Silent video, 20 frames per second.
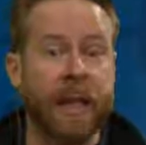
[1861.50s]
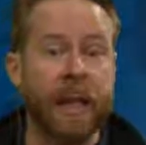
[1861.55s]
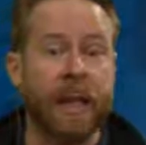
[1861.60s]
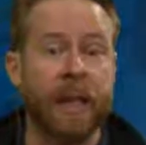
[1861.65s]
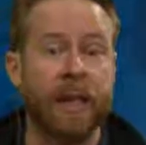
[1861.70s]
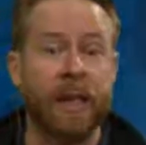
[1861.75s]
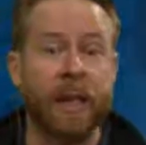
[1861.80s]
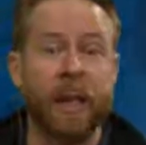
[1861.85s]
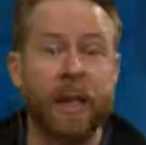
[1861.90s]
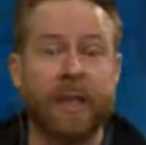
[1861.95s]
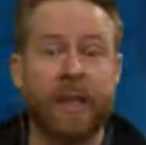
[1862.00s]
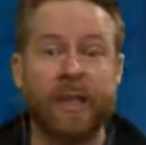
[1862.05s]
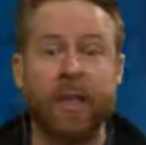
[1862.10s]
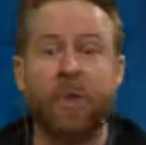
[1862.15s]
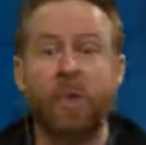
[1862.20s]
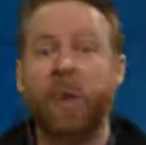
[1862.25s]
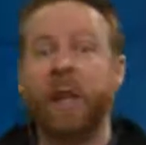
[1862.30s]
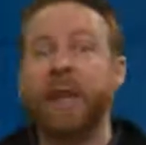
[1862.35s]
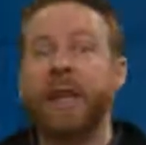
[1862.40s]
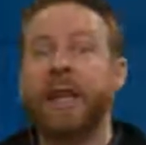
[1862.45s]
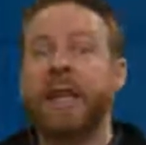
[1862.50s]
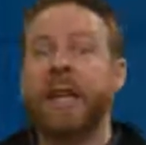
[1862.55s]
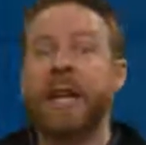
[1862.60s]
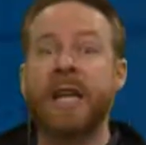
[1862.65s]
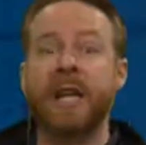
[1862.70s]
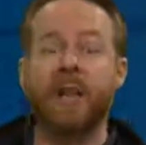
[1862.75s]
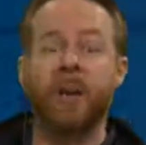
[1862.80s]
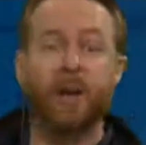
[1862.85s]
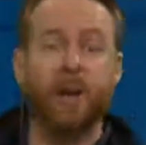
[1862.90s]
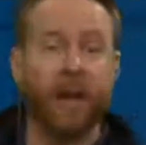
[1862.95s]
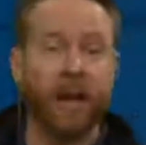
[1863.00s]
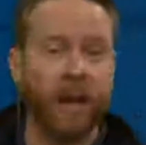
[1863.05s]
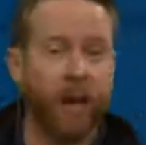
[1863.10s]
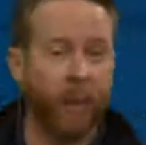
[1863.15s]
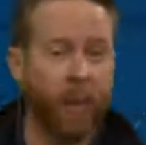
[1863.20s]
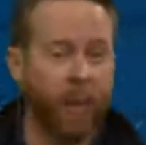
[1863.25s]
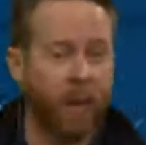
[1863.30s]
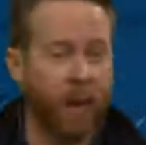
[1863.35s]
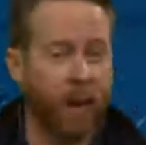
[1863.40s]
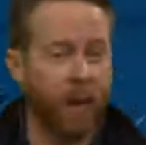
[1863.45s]
and spelling and learning a little
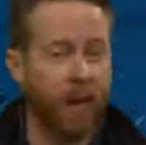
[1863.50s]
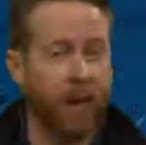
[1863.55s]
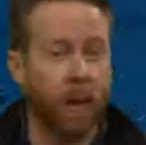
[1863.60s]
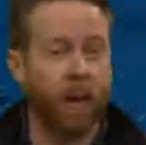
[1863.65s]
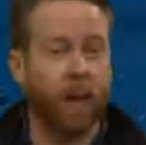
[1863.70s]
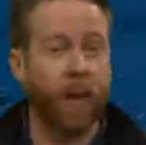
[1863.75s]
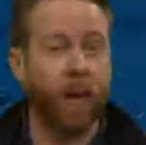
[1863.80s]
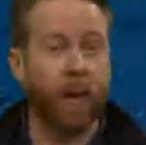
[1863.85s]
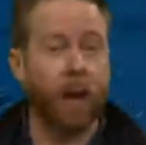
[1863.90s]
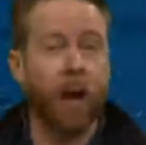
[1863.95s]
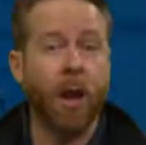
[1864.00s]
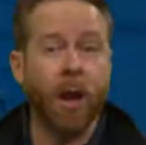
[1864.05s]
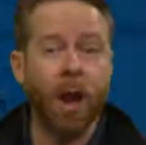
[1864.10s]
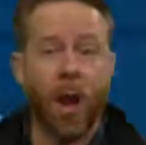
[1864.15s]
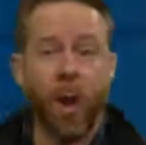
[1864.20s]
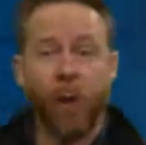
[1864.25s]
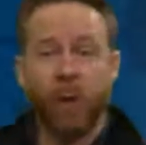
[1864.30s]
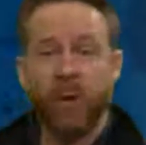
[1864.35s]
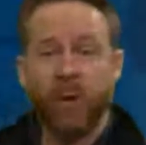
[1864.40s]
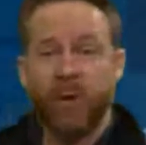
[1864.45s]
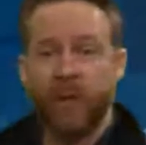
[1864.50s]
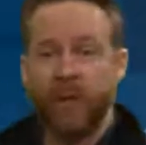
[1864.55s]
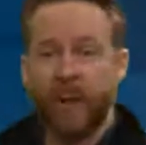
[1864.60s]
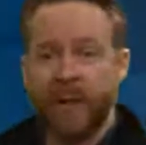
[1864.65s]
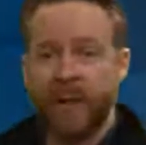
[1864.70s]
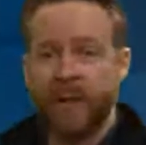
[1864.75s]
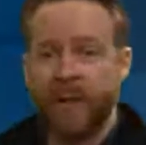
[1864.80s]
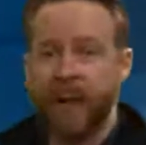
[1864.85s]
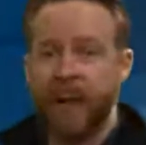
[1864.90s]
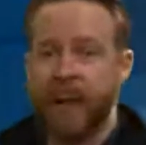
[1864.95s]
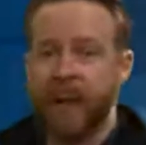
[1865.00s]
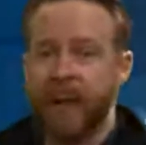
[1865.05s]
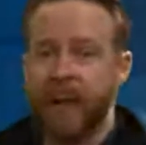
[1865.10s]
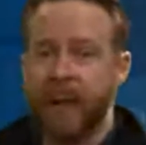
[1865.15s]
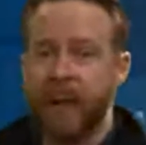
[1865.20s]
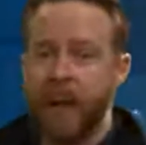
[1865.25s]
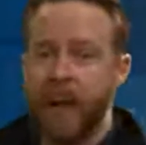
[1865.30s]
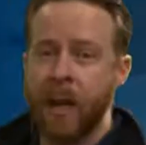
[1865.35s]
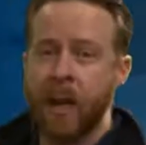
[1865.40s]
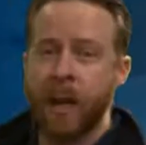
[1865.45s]
bit about some of our ocean friends today.
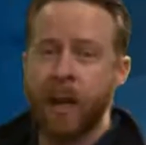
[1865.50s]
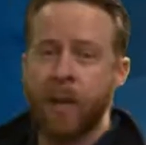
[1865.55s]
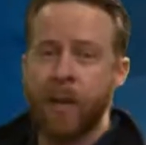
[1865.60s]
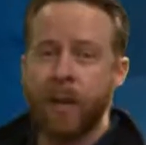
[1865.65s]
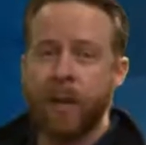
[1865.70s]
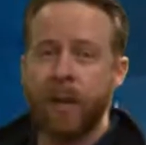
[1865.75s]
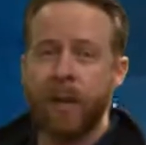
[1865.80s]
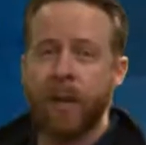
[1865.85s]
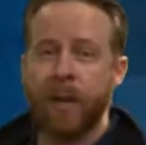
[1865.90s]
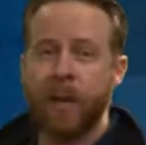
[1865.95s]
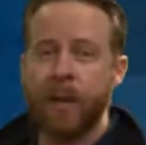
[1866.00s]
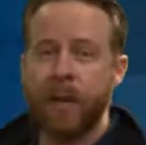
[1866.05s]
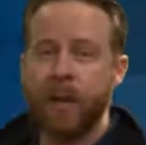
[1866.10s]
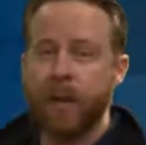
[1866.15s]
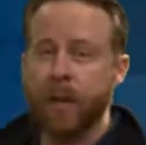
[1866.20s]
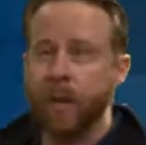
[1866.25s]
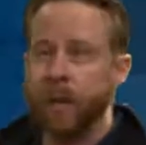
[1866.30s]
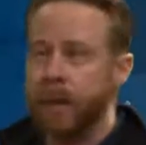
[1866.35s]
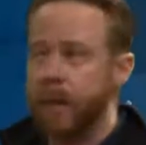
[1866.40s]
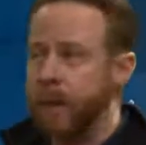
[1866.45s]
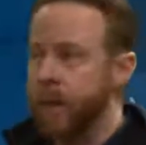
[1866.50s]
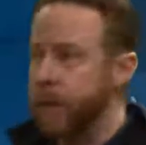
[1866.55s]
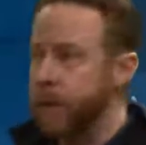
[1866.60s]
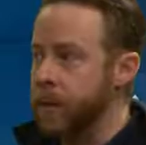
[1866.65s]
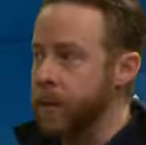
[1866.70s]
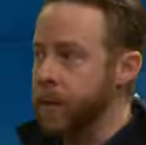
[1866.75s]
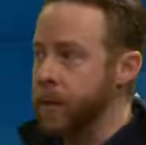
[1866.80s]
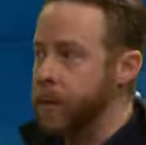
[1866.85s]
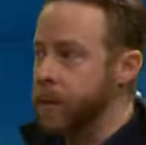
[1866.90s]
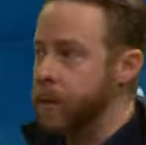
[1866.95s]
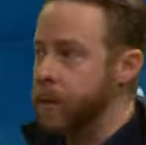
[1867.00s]
We're going to be doing